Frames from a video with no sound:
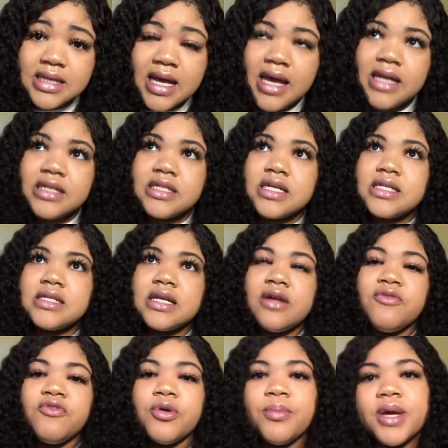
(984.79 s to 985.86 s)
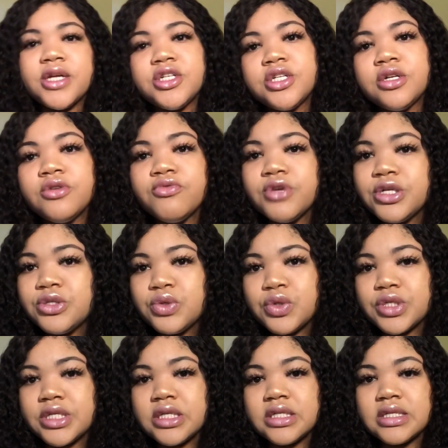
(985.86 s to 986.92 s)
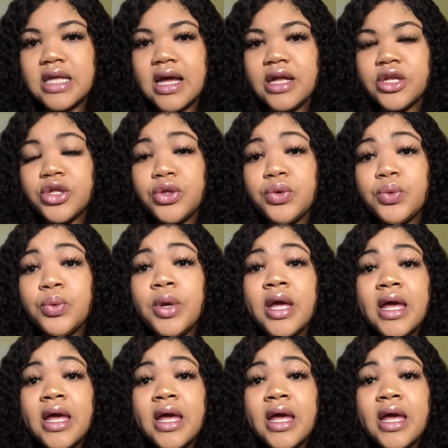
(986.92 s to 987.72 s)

and just information and resources that you